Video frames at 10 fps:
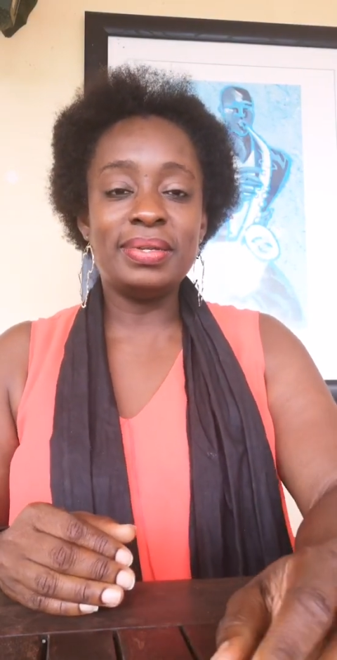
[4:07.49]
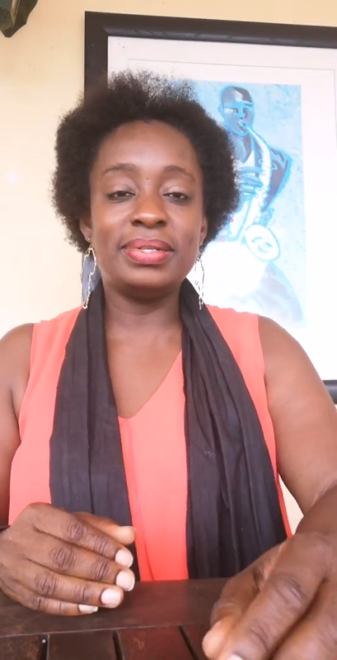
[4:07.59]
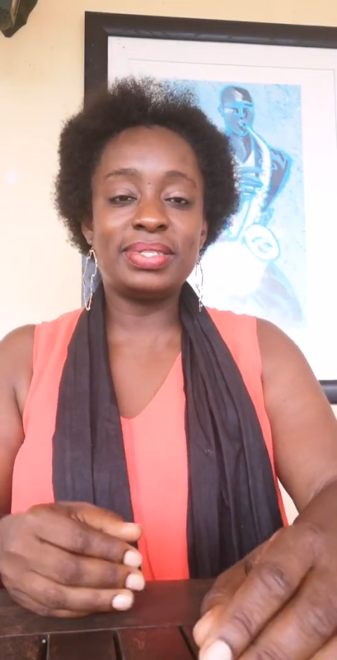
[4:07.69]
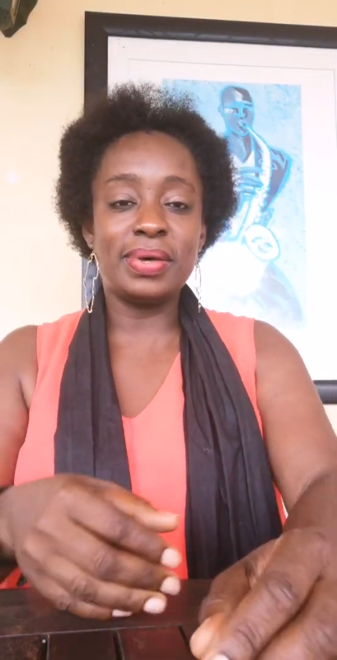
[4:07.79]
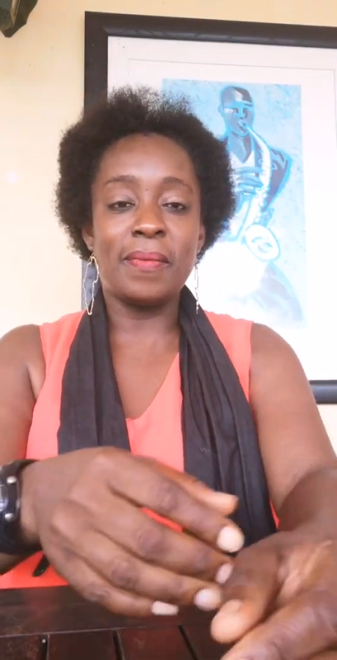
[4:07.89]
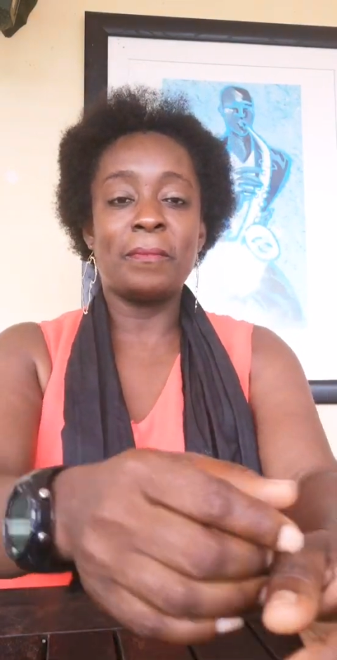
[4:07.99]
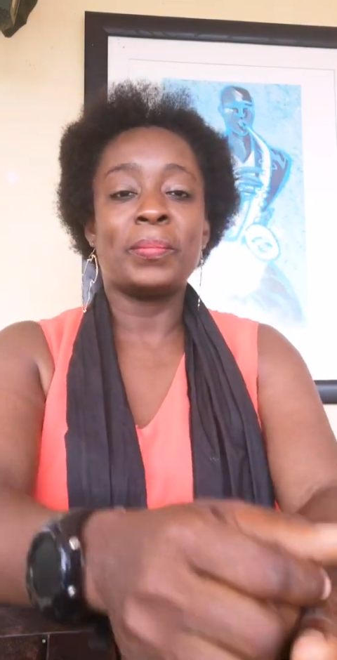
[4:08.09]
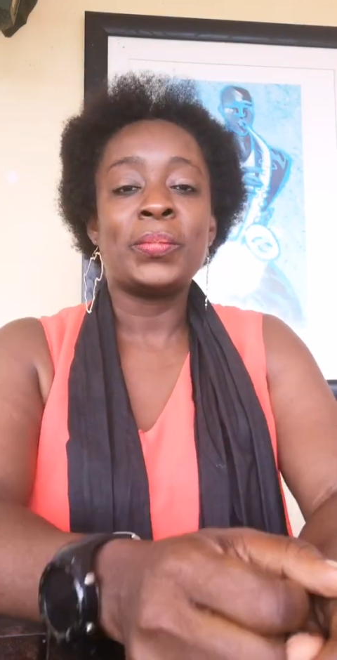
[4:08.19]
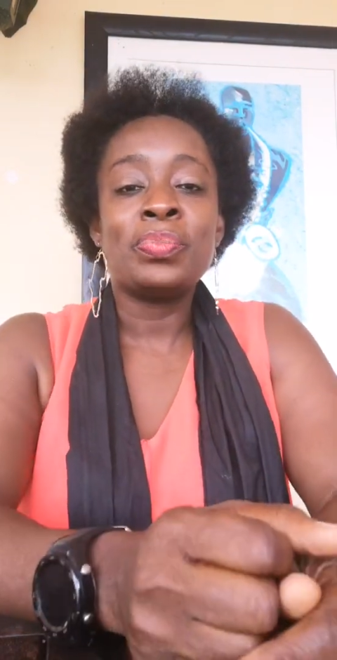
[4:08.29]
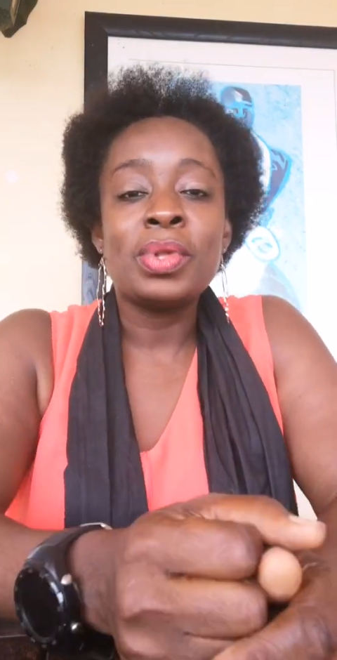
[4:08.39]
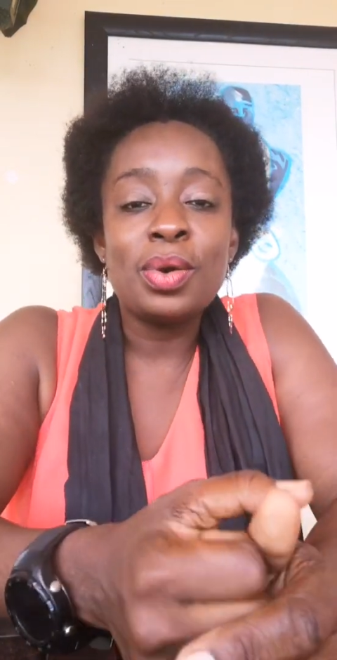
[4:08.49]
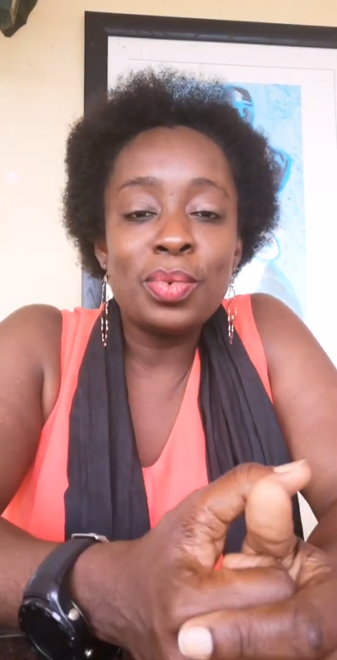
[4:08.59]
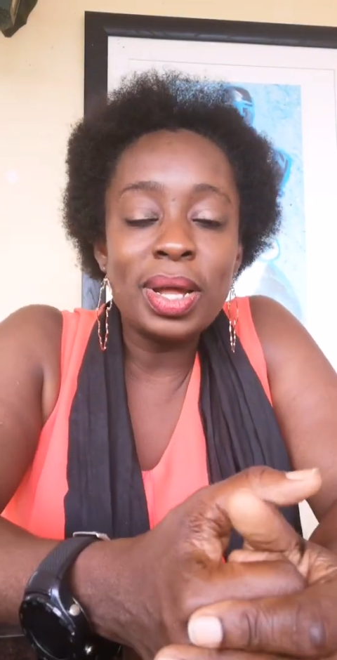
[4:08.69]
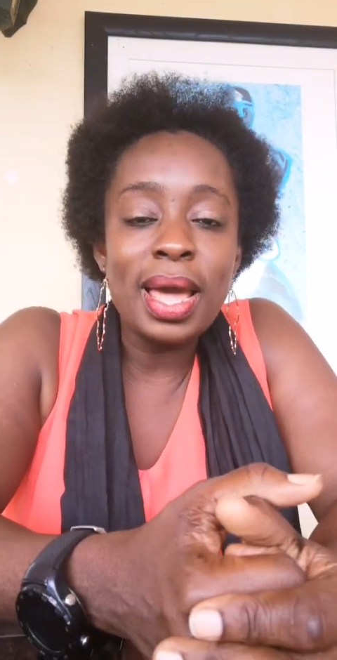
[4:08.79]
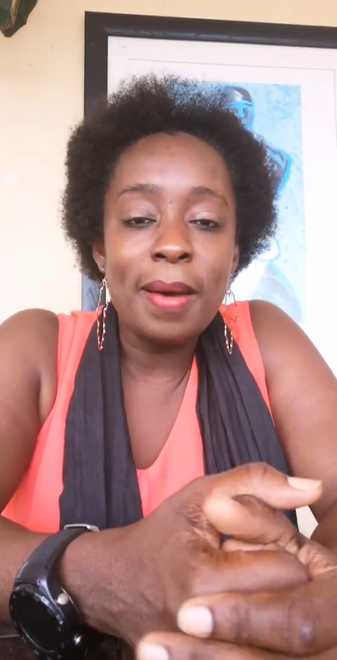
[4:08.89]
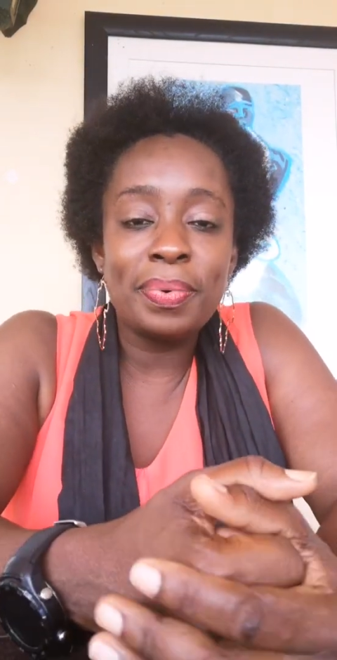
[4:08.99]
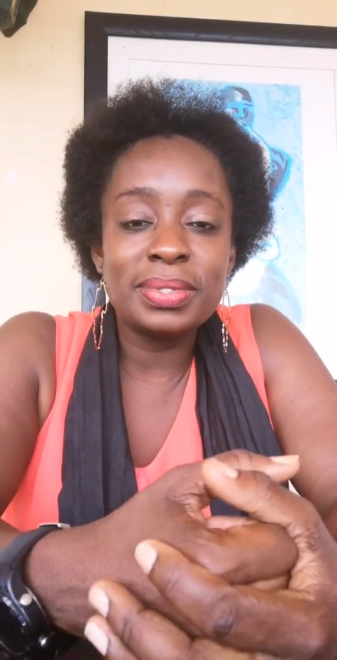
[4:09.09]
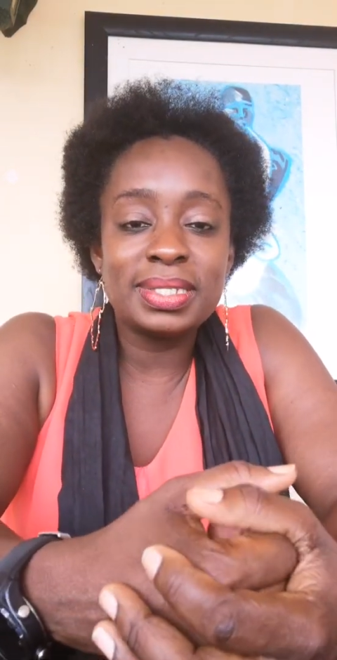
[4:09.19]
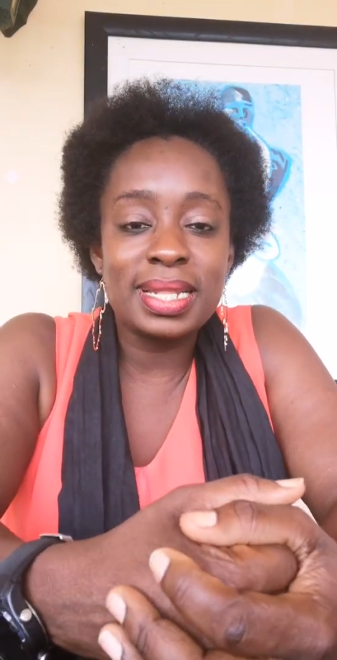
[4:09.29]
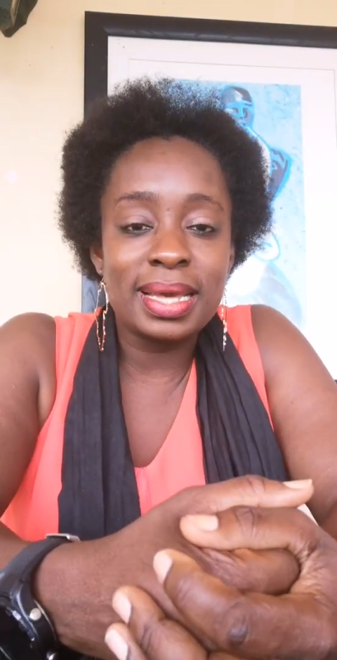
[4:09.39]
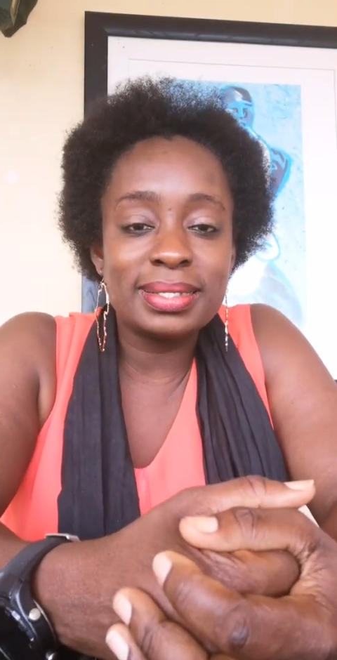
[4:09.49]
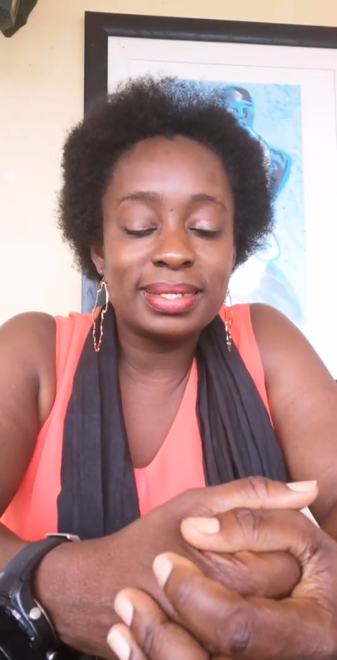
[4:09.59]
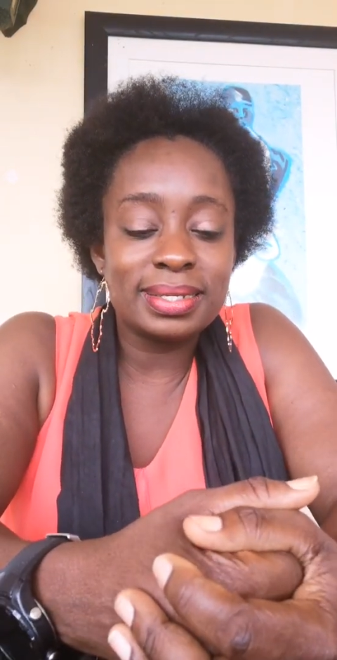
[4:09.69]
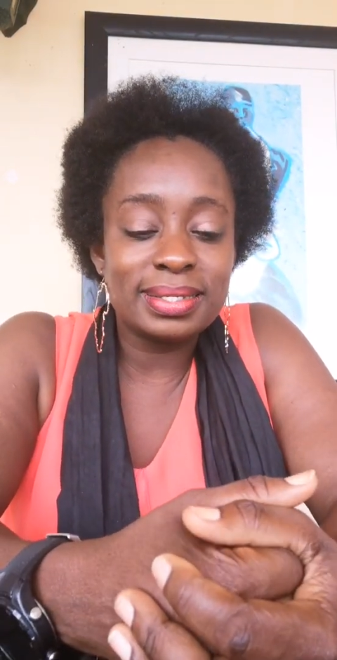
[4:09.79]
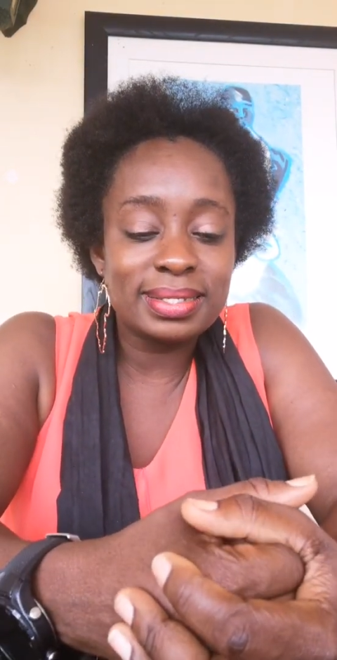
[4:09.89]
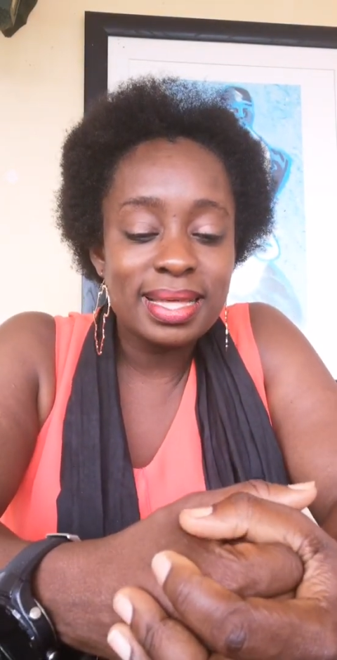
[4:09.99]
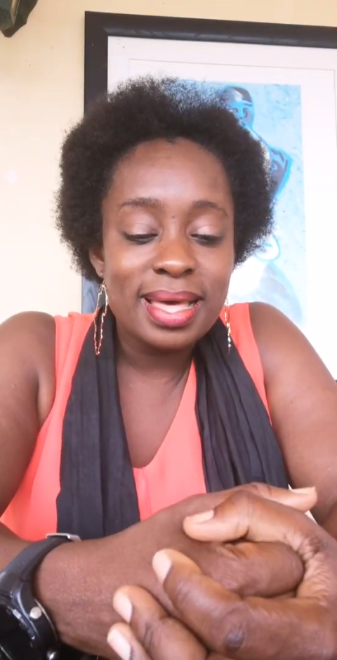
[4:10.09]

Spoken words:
So what happens next is,